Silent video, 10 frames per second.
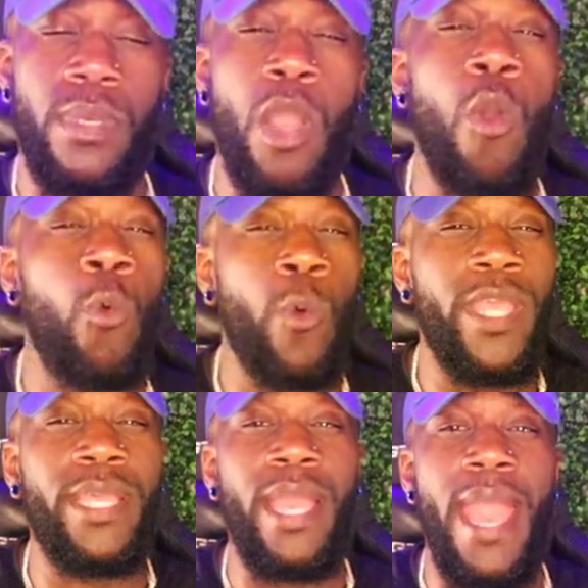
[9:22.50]
a
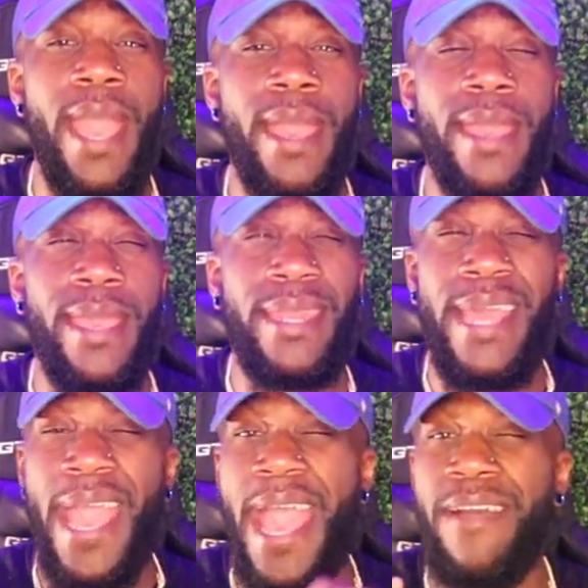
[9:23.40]
week and a
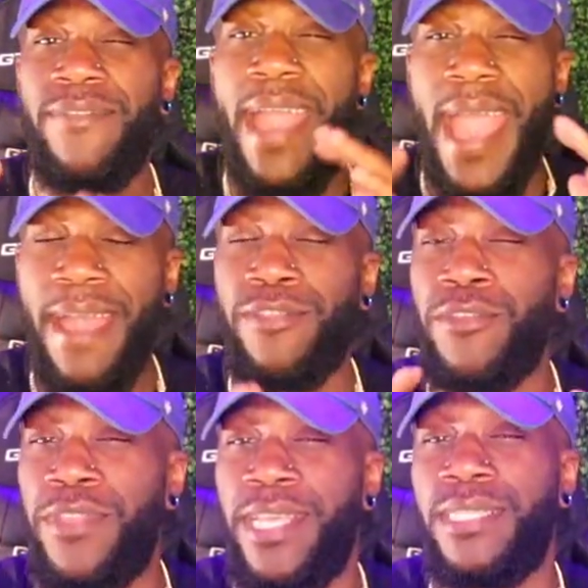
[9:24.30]
half after
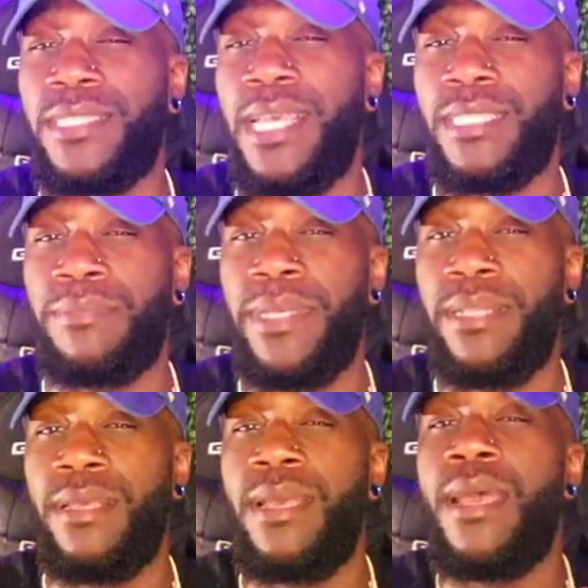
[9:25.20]
the assessment,
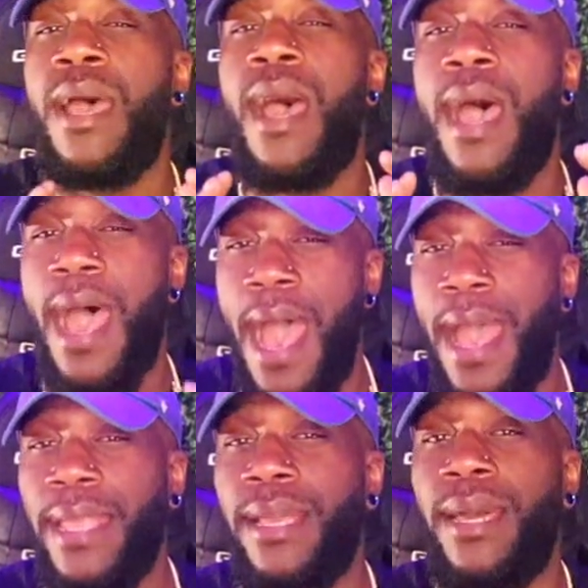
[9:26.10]

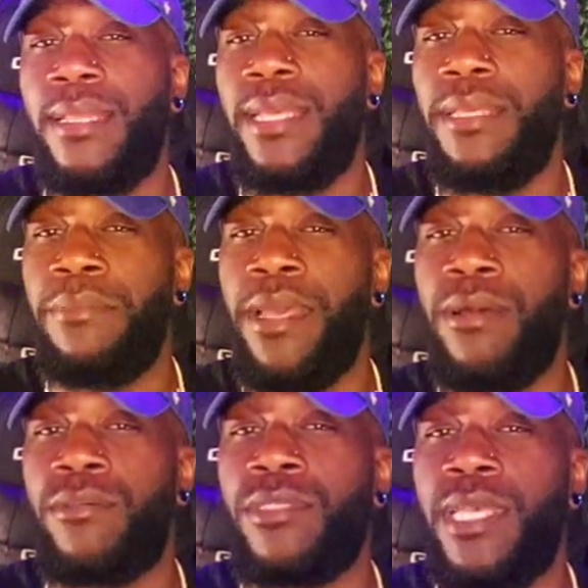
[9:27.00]
I got an
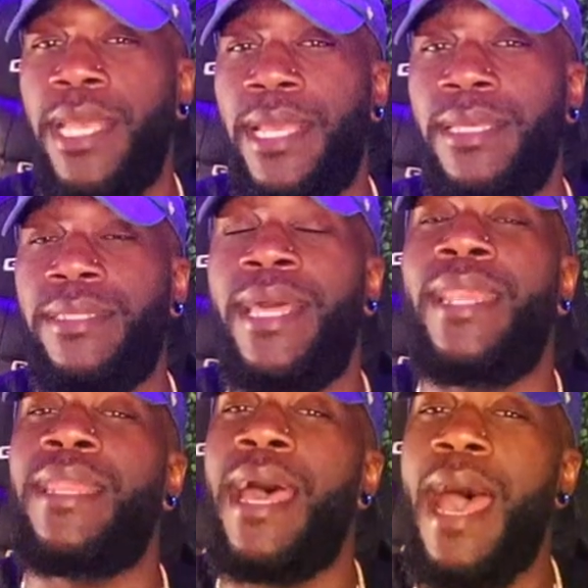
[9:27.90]
email saying that
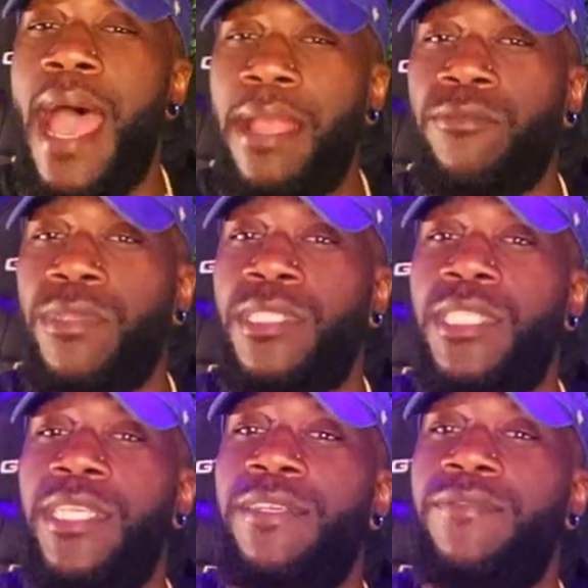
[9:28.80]
I
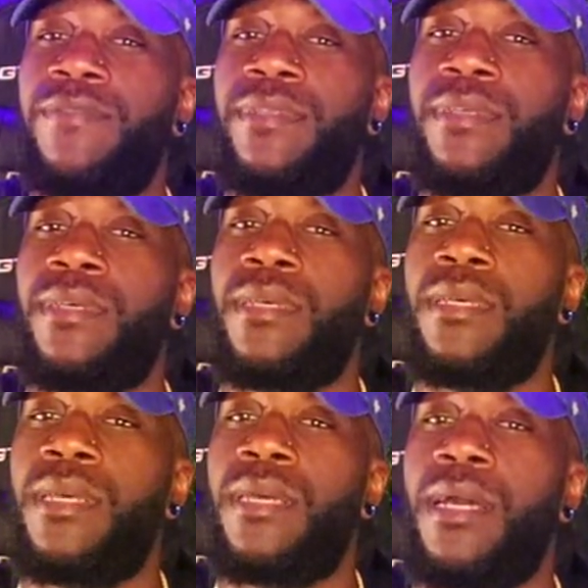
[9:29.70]
received
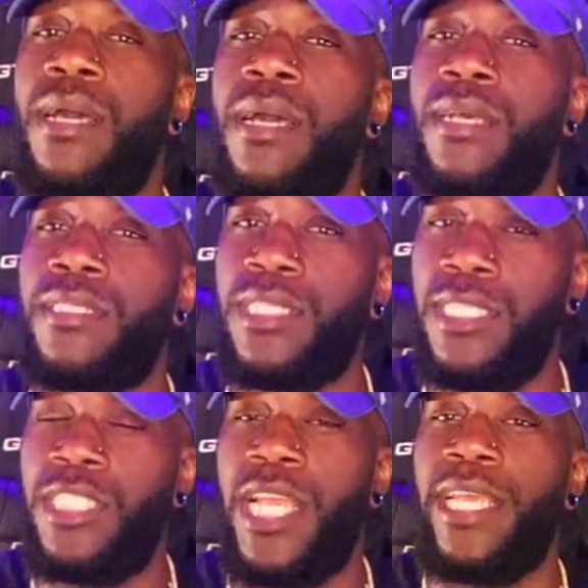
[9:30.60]
a
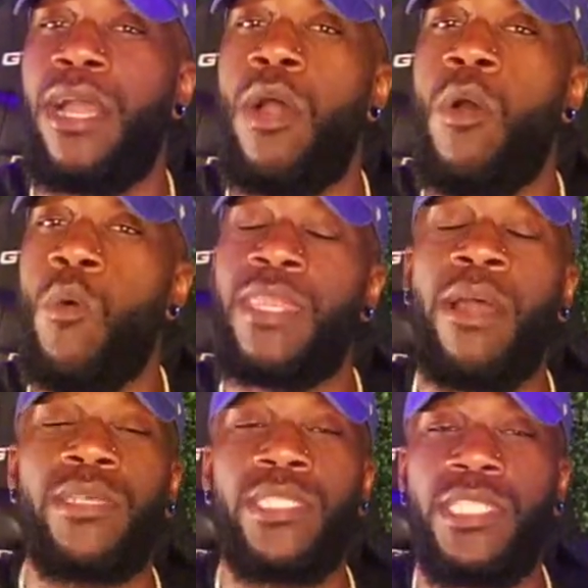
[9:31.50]
CJO.
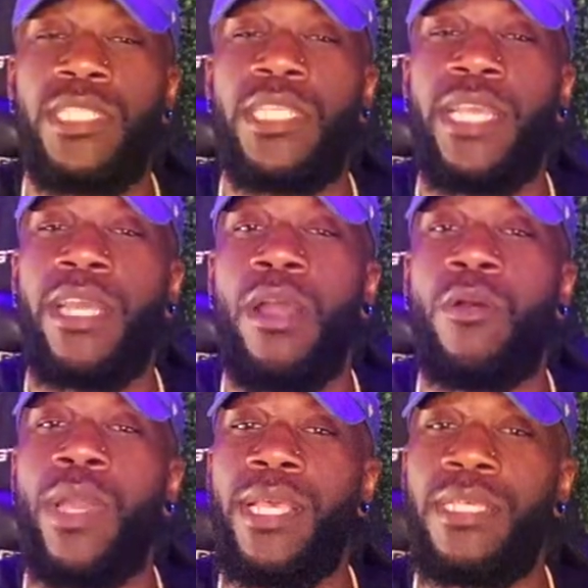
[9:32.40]
Now, a
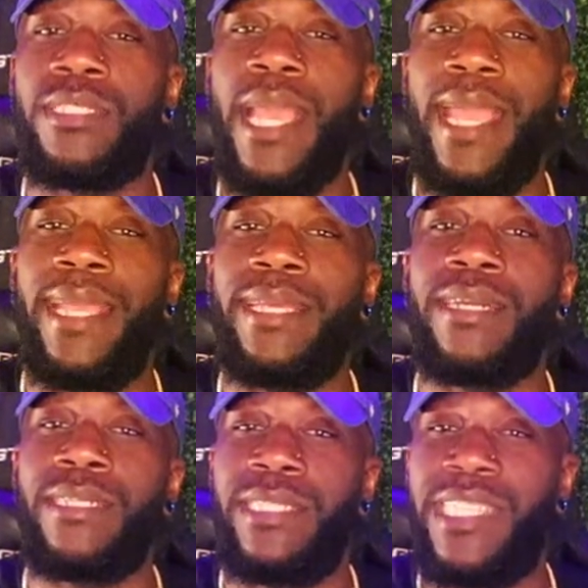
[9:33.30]
CJO is a
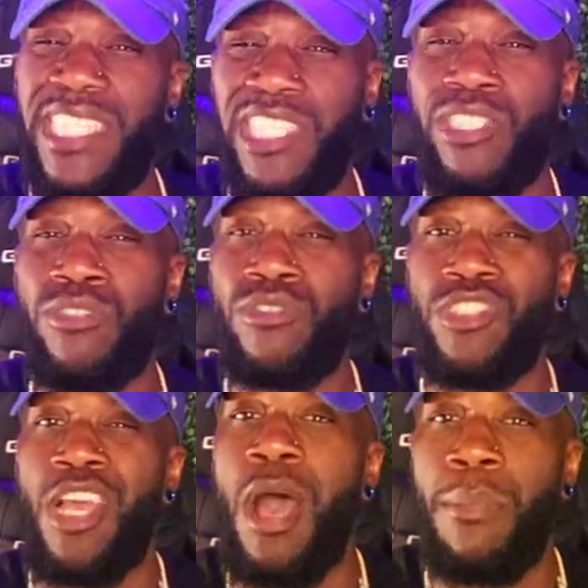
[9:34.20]
conditional
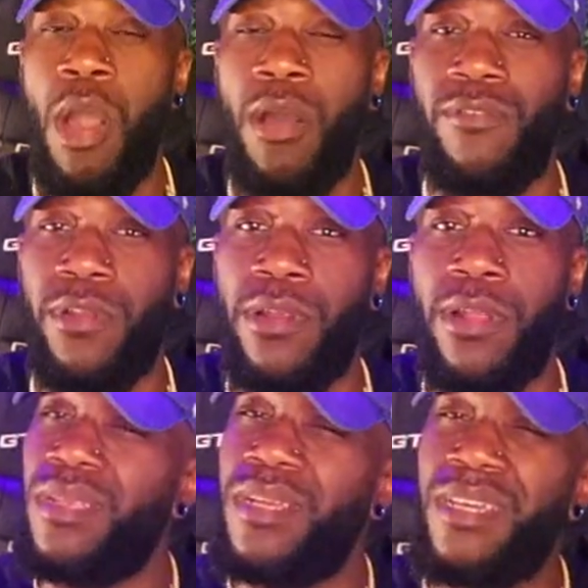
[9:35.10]
job offer.
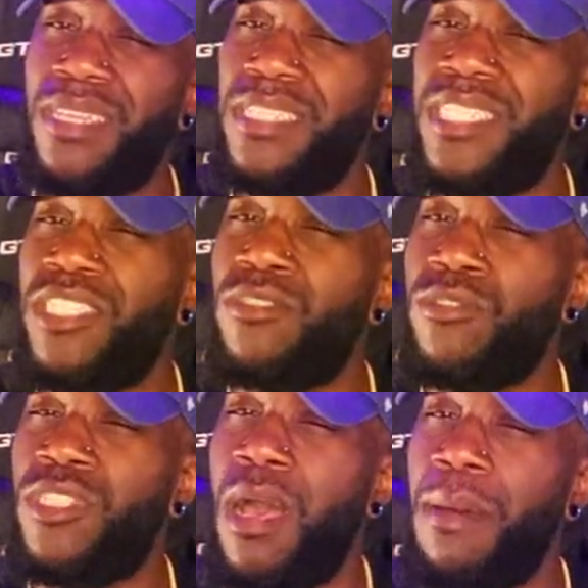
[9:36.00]
Conditional
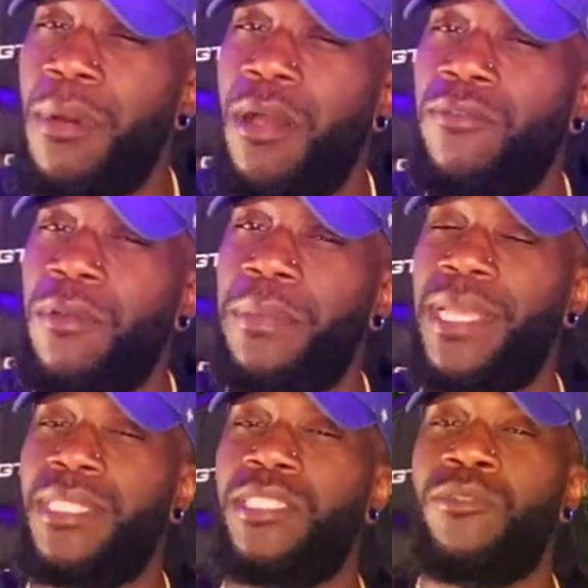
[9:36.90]
job offer
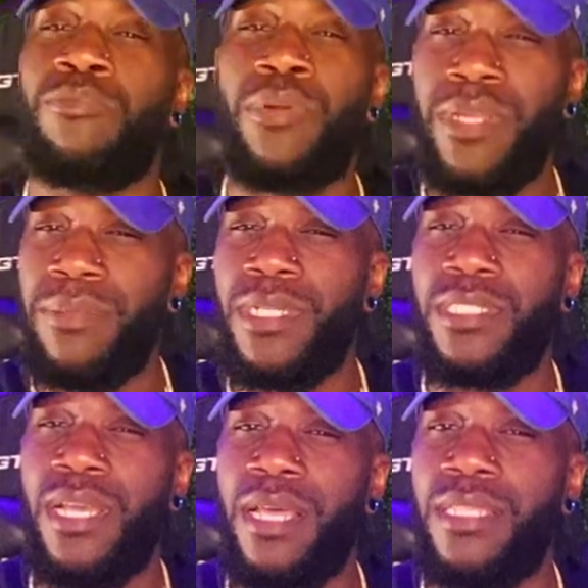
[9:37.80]
means you pretty
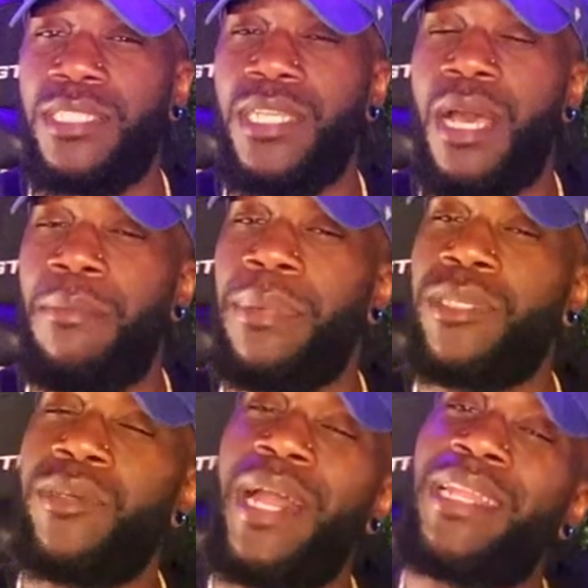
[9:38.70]
much got the job, but
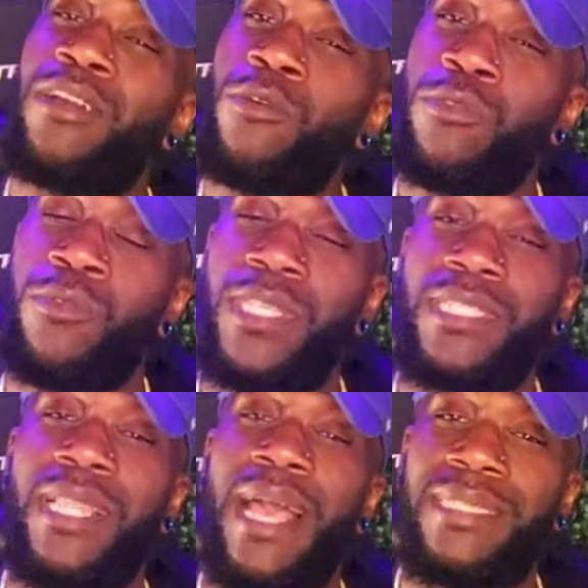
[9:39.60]
you got to go through these
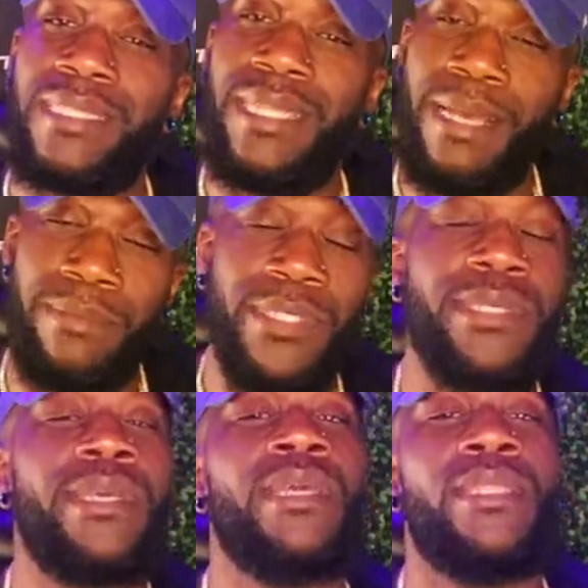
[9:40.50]
last steps.
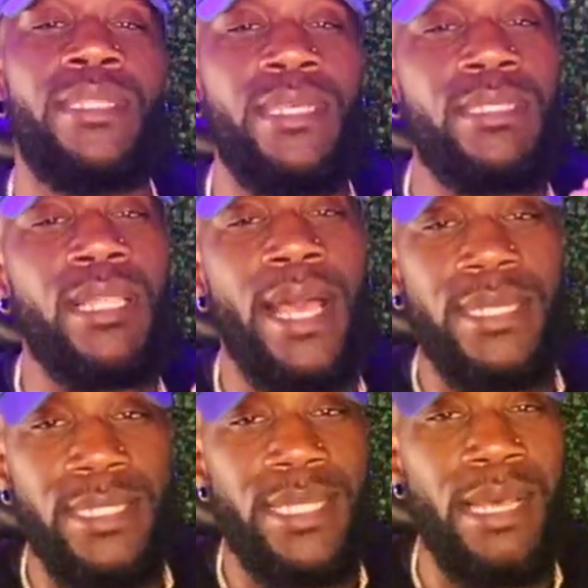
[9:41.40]
These
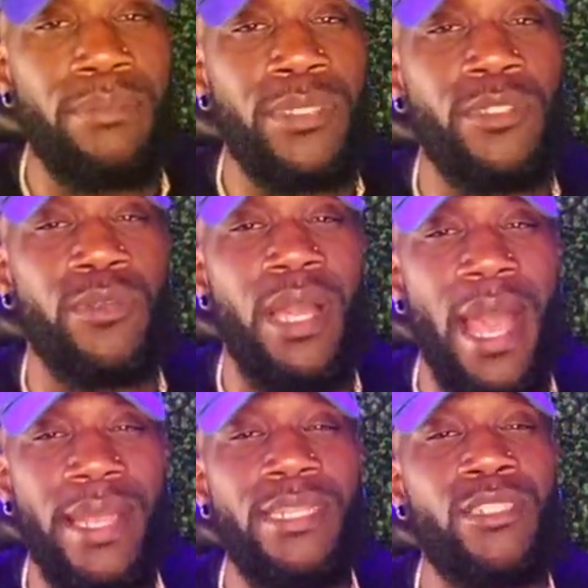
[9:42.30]
last steps, you
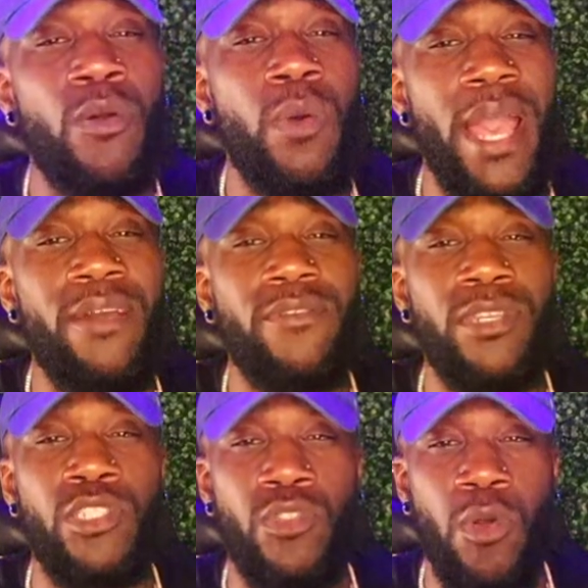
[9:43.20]
kind of don't have
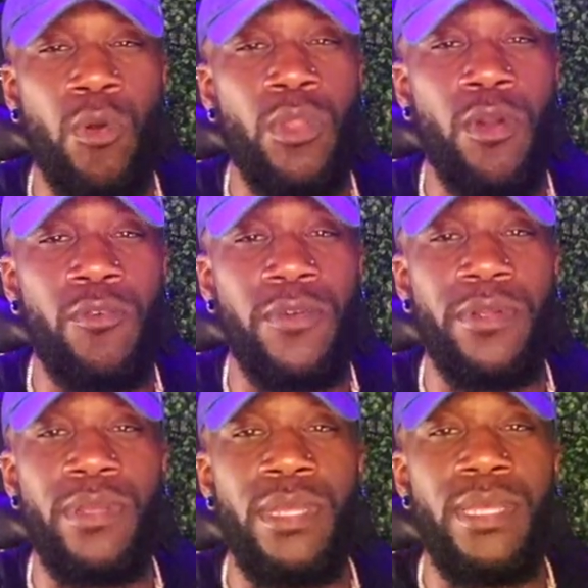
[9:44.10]
control
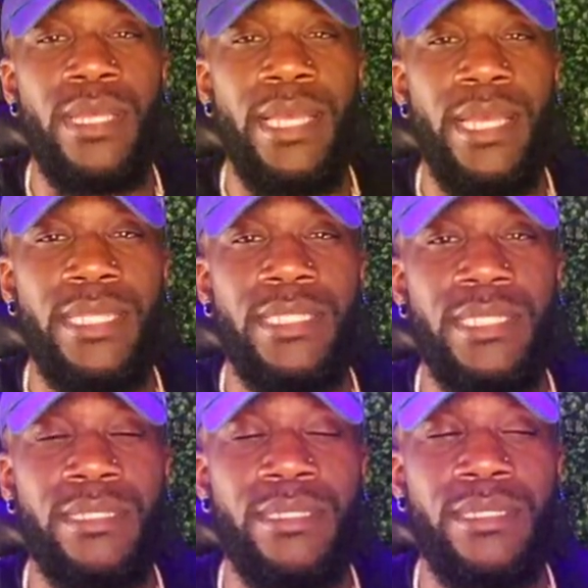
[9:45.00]
over.
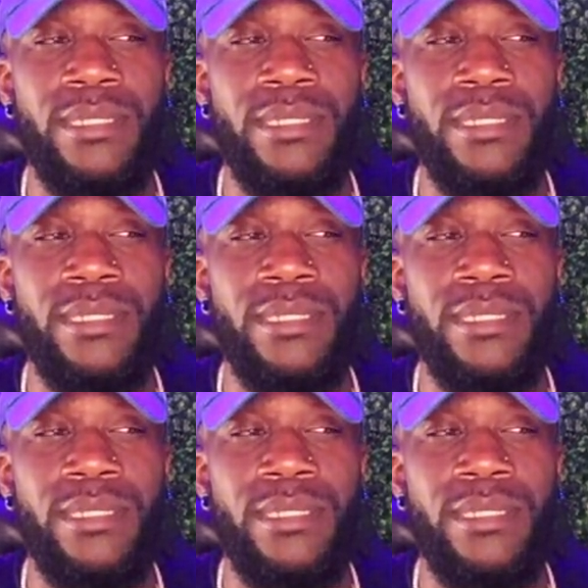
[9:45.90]
It's